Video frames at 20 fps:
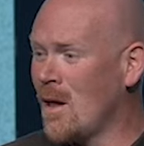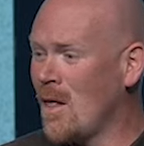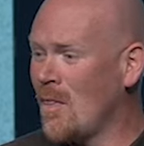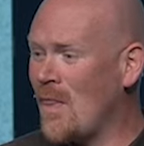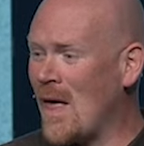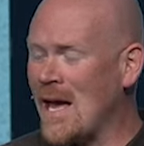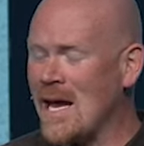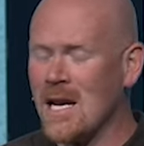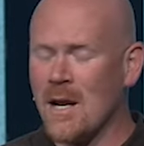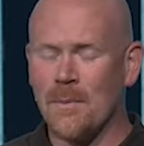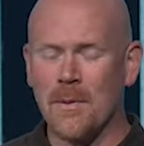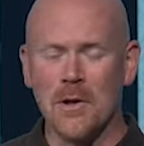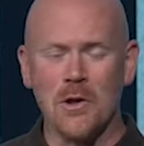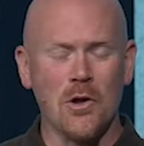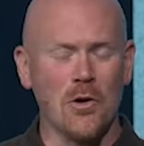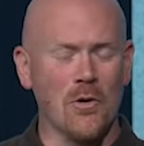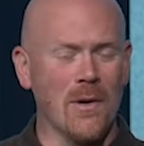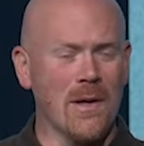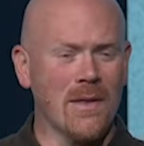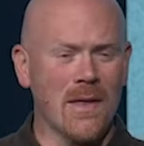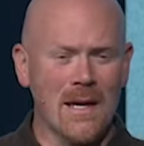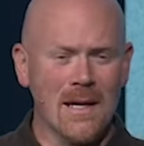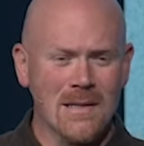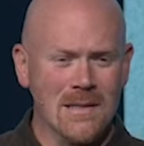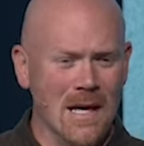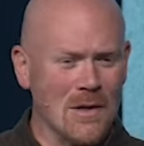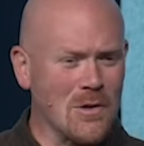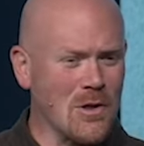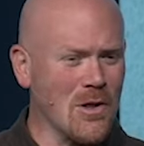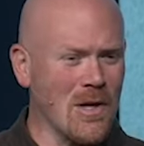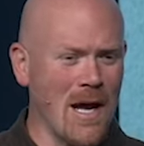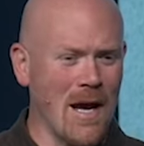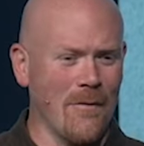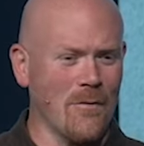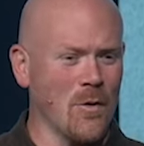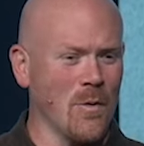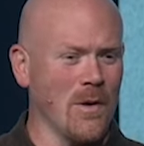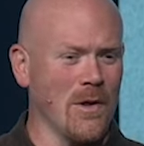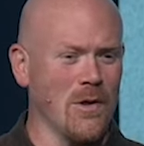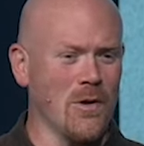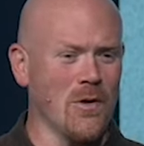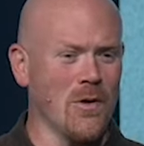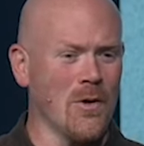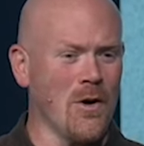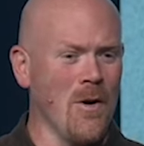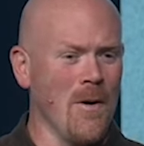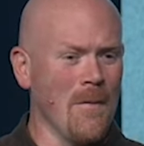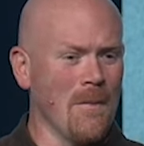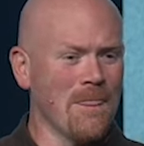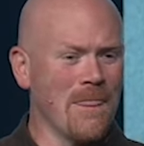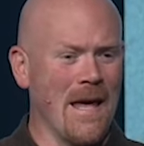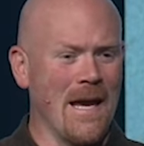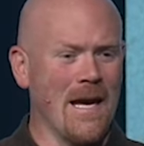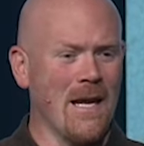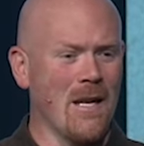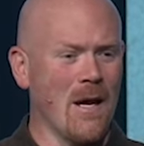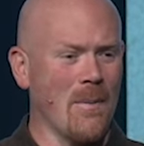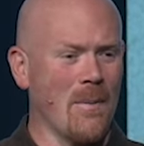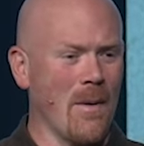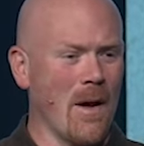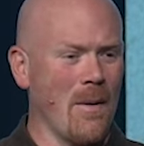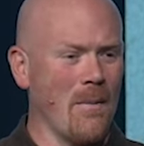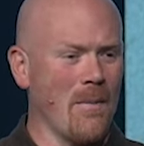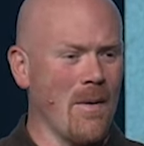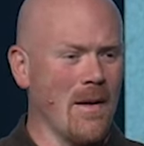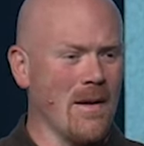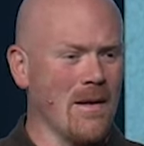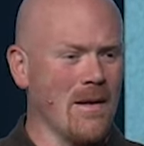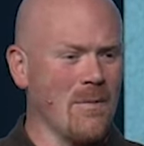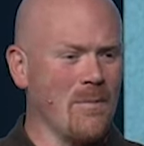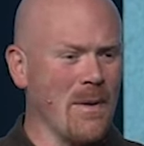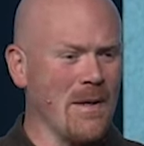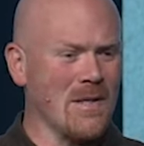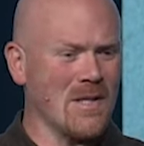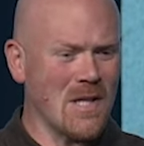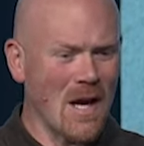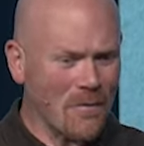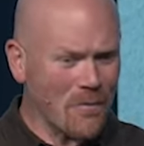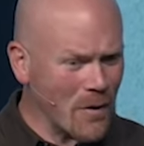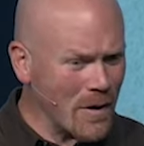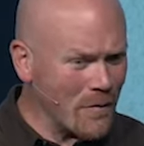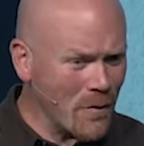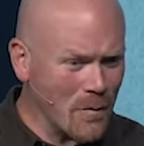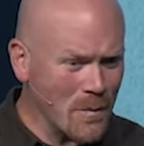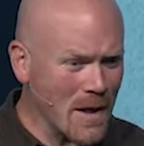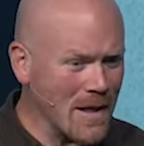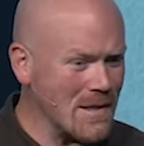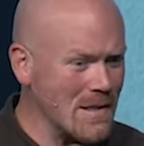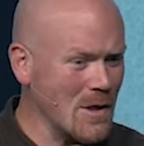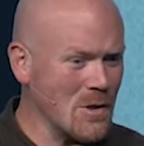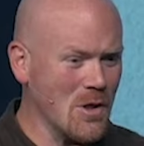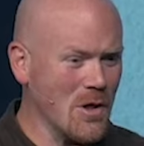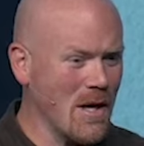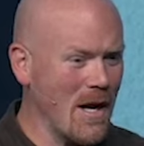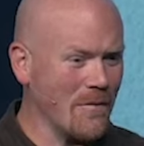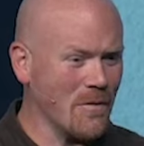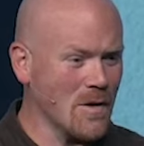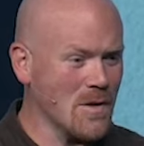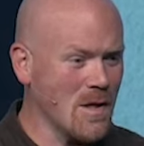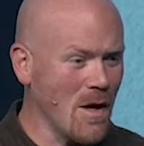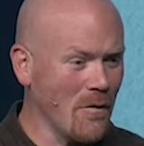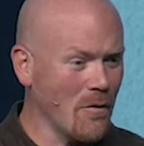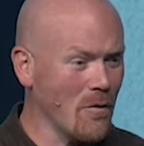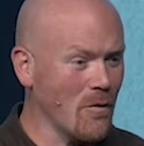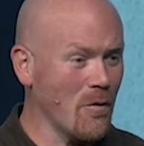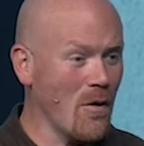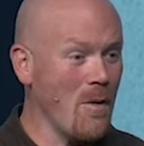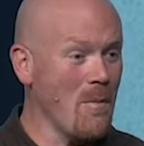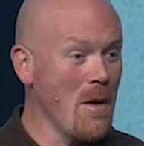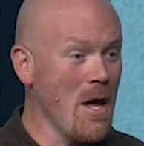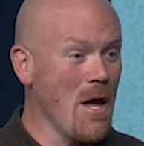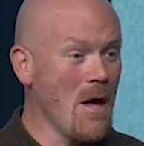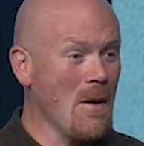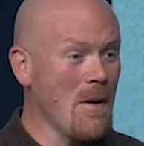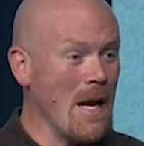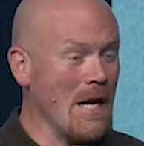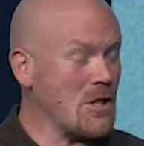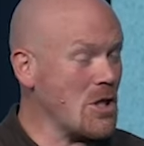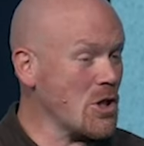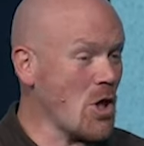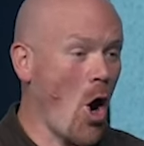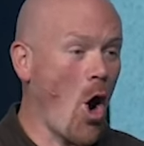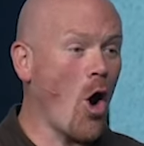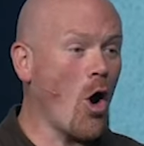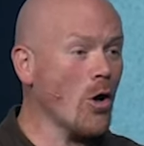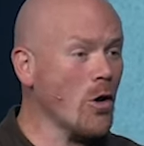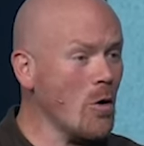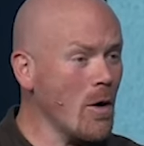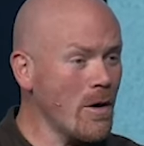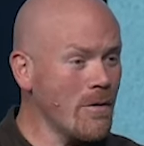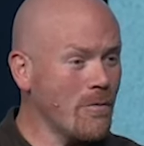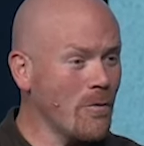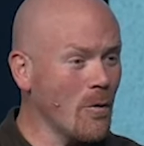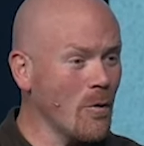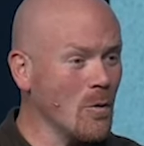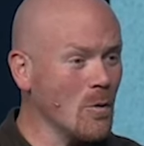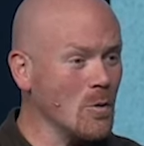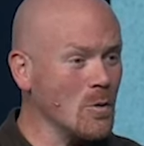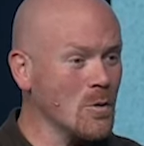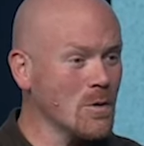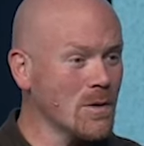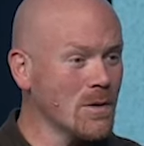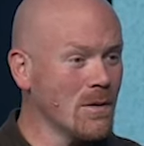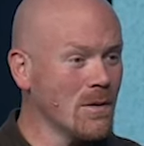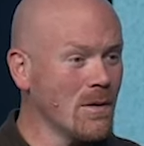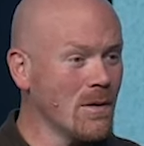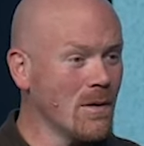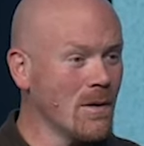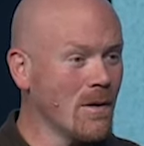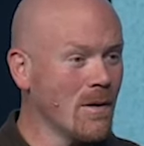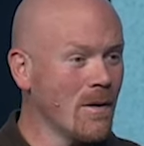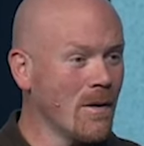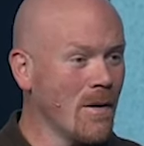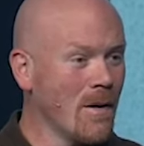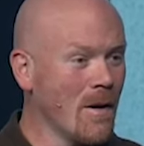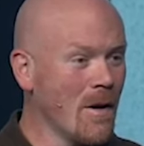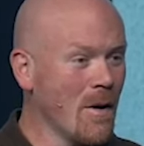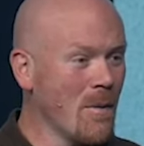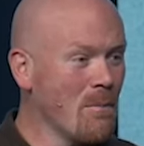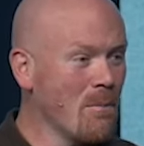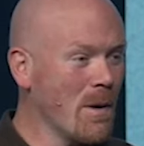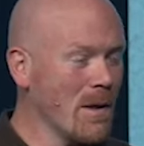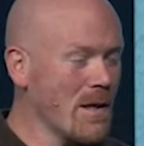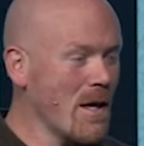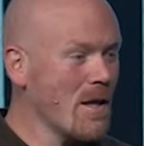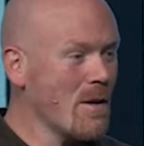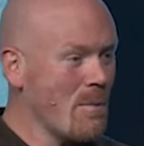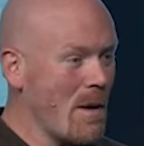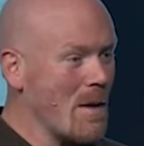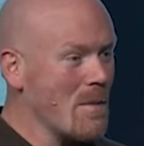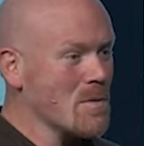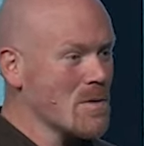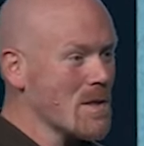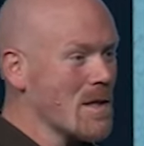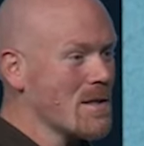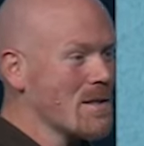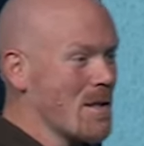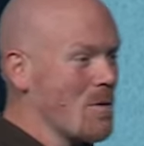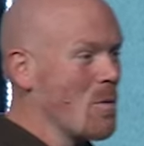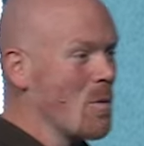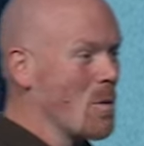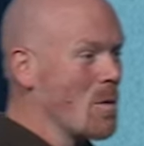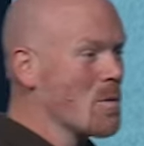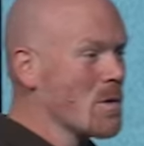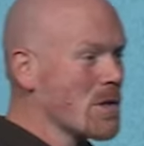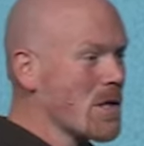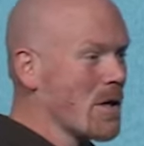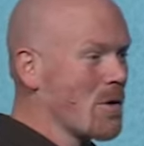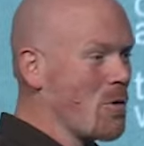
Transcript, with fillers: They end up enduring things they shouldn't have to endure. They end up um, suffering from things they shouldn't have to suffer from. It's just harder on fools. But yet the Bible says that when we reject